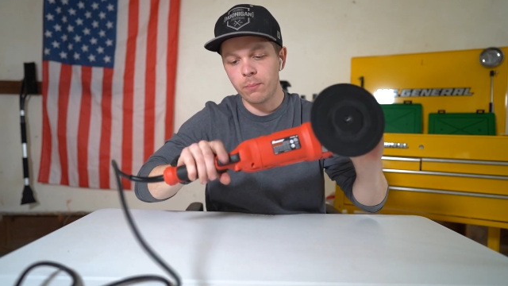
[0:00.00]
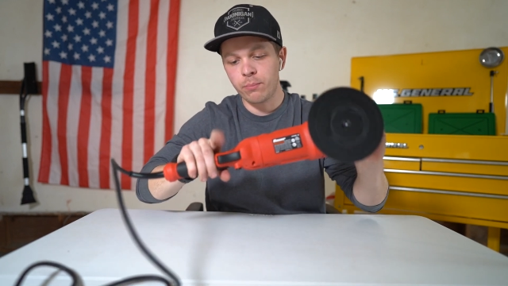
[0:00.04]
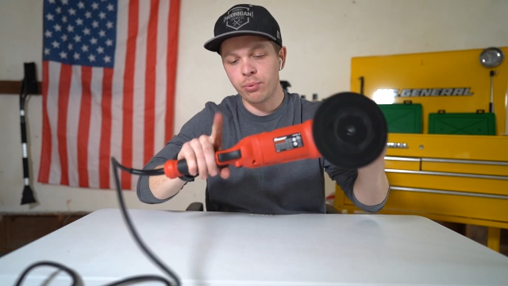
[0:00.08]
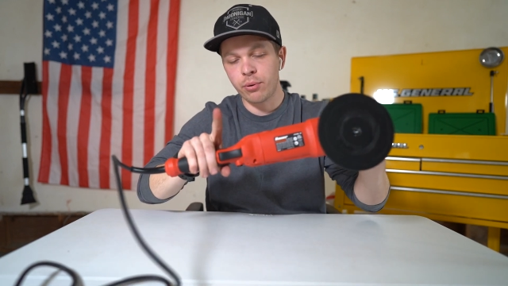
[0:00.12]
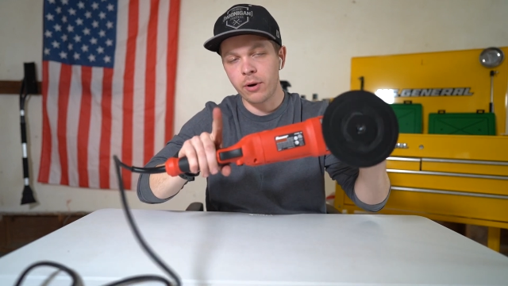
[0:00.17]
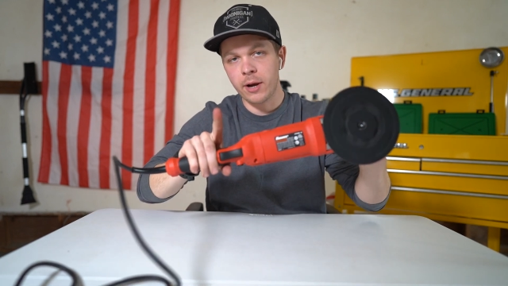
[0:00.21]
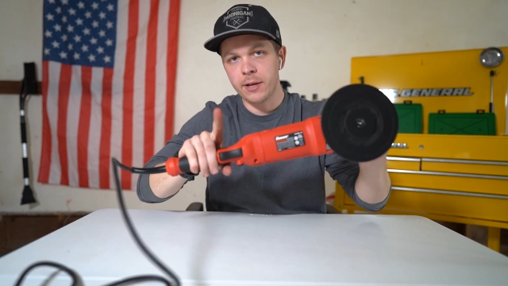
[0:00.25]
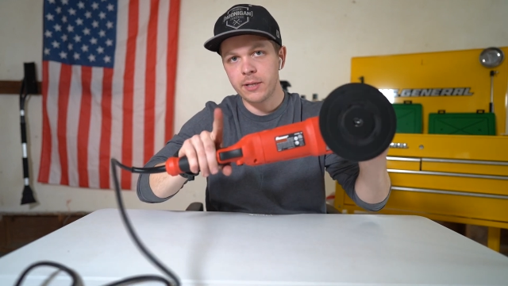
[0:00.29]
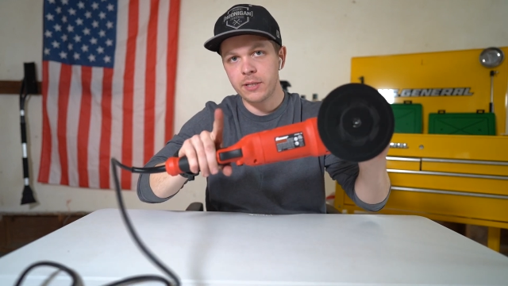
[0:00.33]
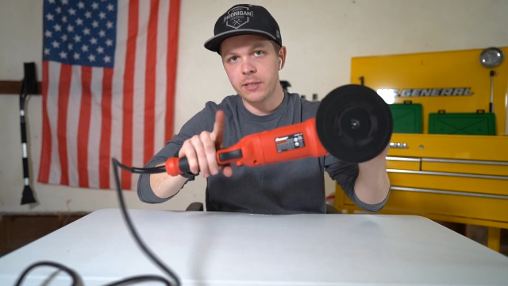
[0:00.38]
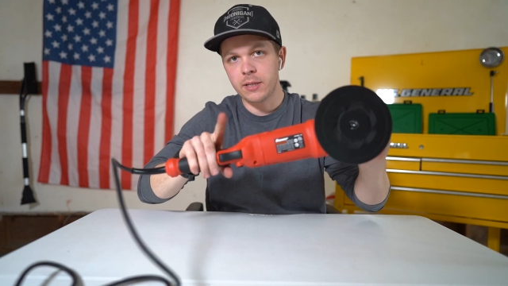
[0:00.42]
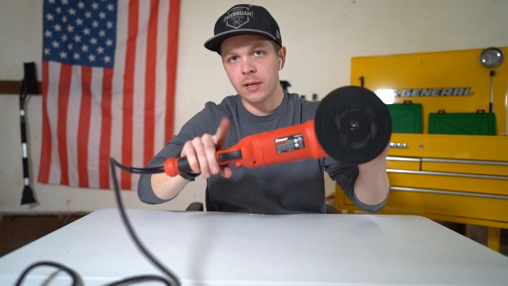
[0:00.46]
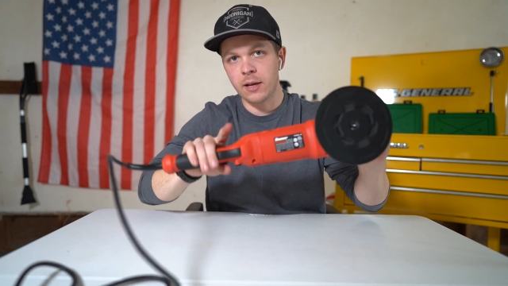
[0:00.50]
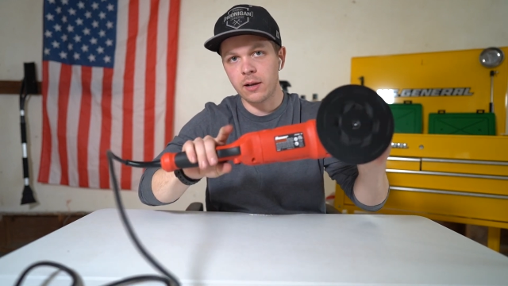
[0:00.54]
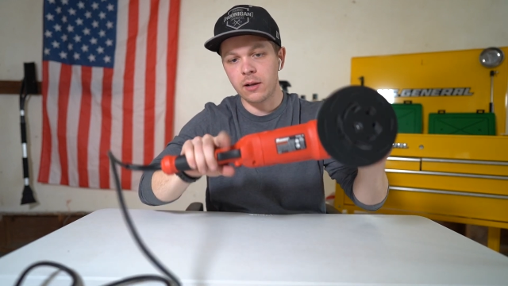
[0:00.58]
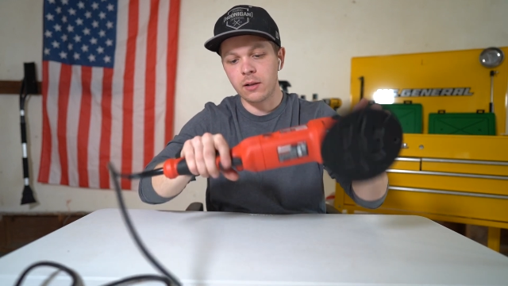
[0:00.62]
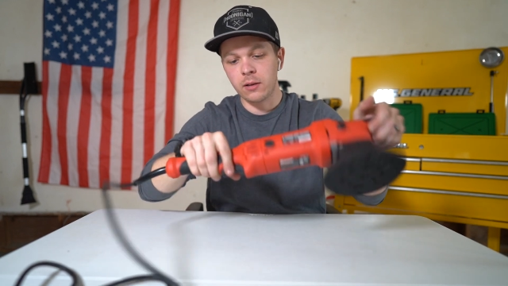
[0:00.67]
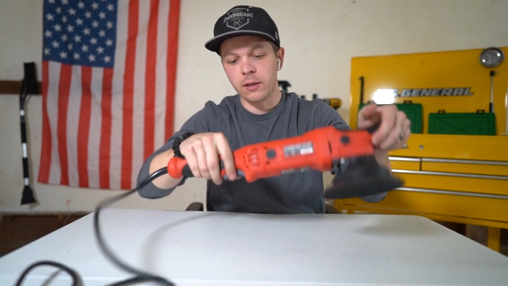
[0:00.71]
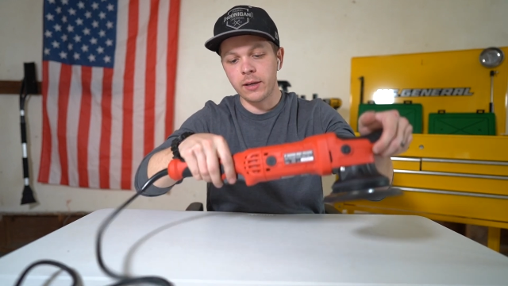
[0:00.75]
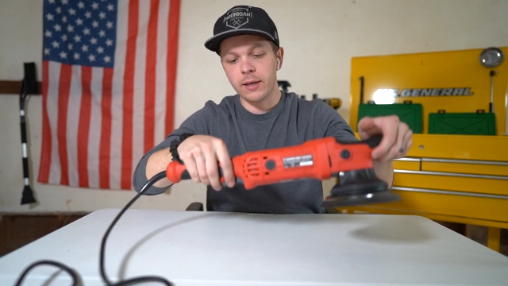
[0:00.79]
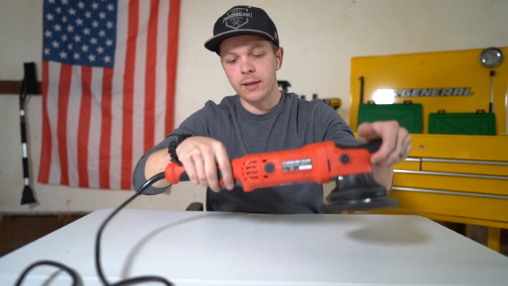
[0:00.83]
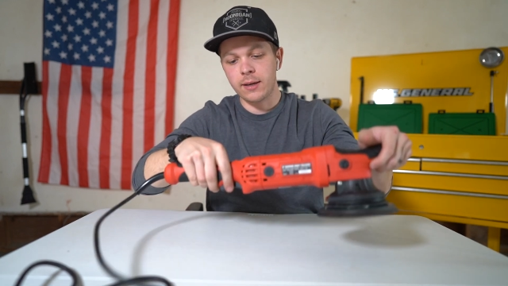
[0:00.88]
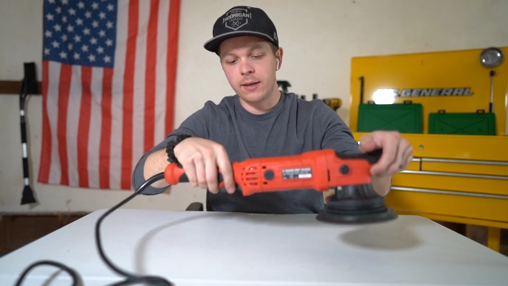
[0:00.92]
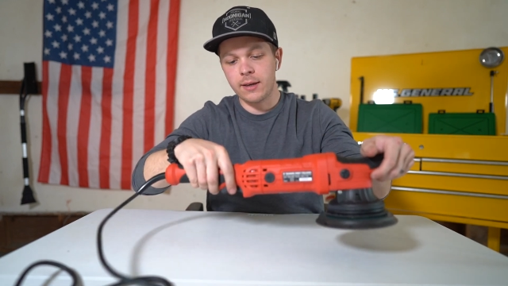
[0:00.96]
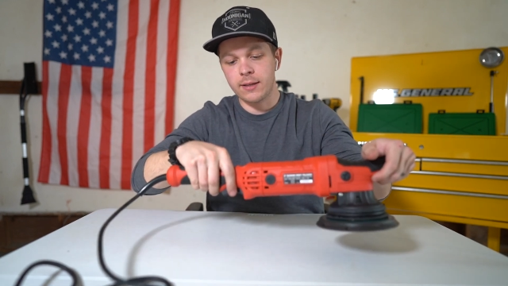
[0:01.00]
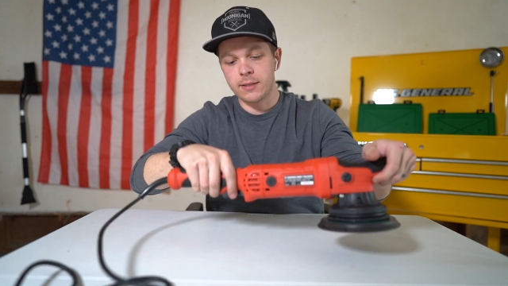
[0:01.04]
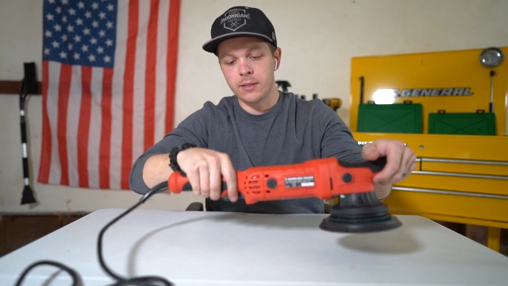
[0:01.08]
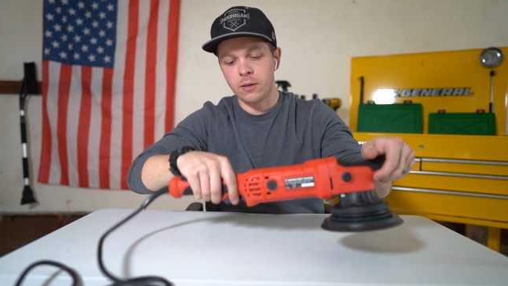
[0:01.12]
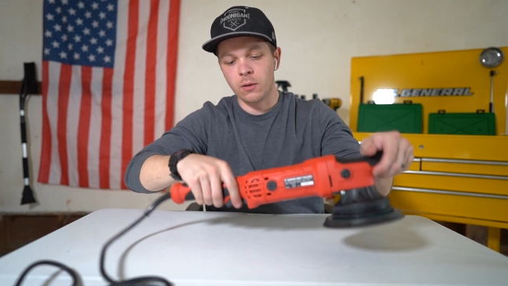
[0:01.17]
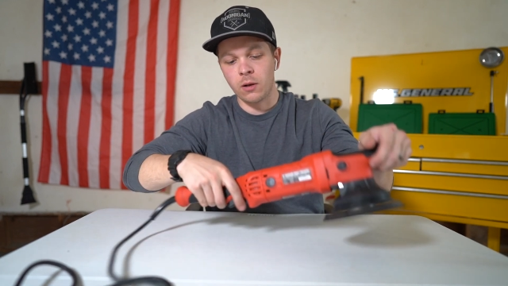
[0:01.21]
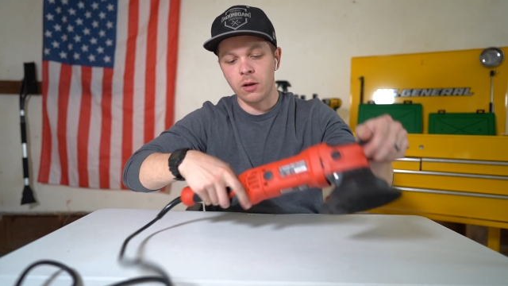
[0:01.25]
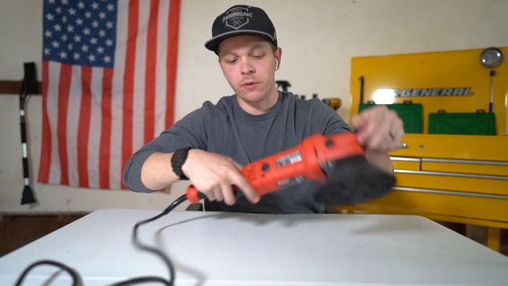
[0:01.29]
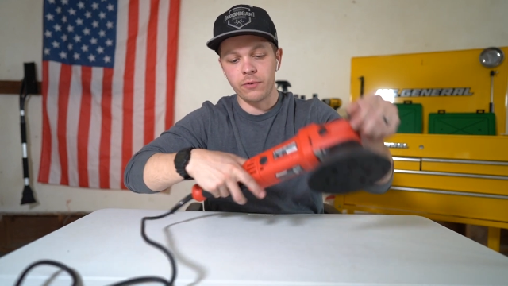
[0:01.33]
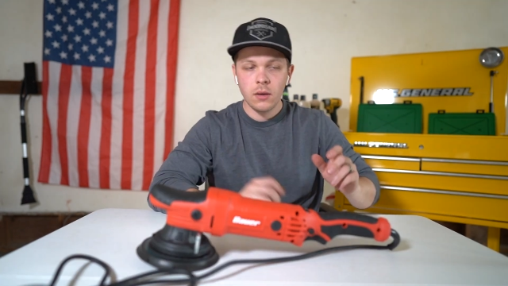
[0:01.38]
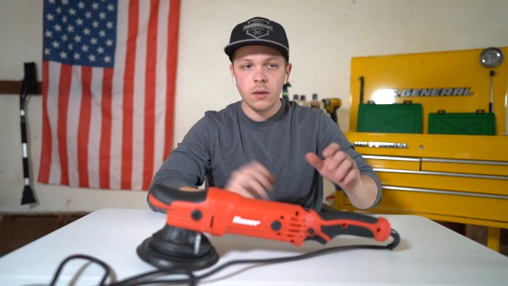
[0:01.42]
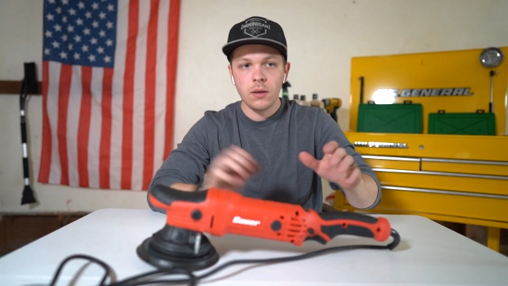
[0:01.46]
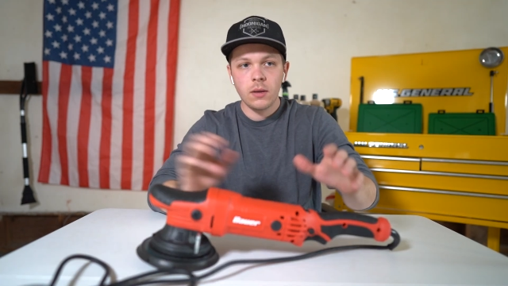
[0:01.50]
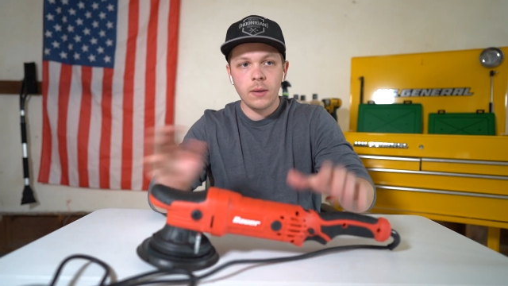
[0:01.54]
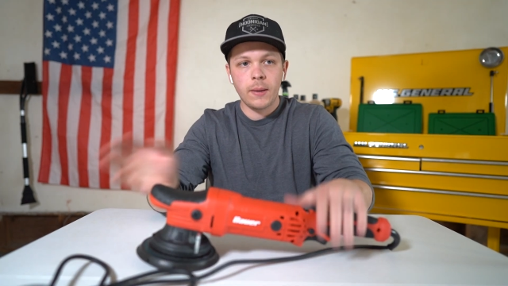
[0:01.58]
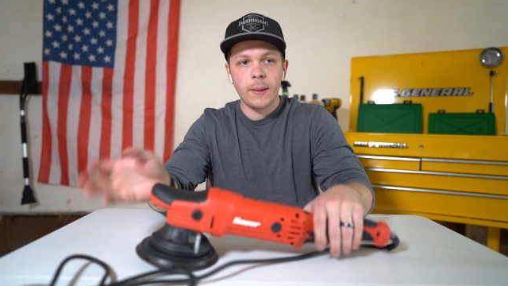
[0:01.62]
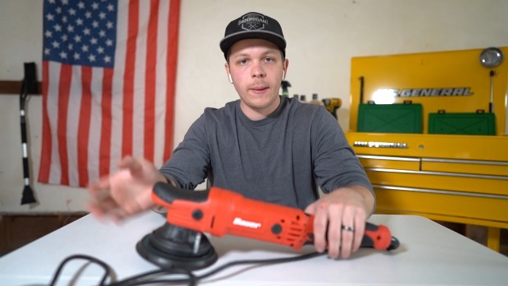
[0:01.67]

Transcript: press and click gets it off.